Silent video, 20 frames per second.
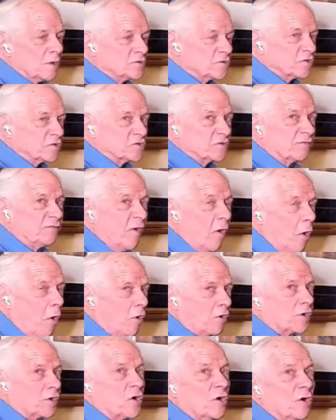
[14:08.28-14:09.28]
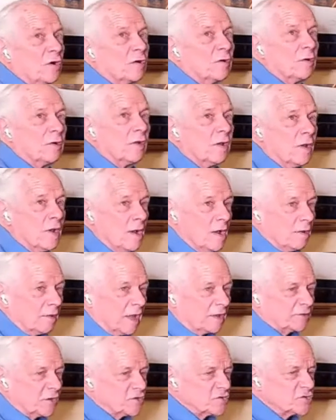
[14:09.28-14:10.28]
Church folk
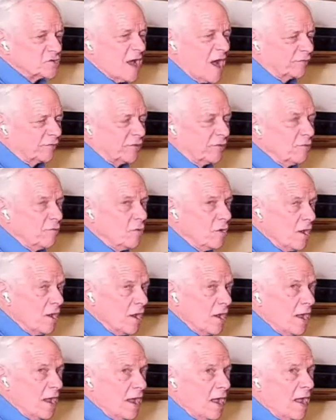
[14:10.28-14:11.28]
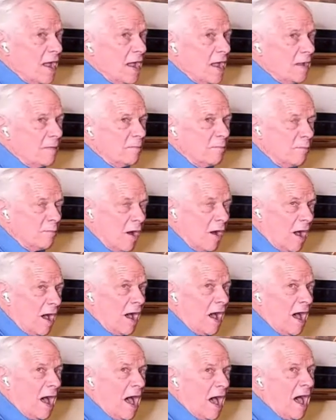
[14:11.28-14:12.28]
like to shout the name
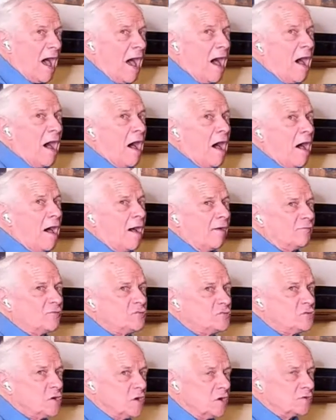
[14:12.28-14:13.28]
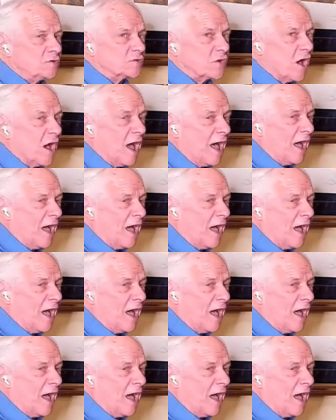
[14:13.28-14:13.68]
of Jesus.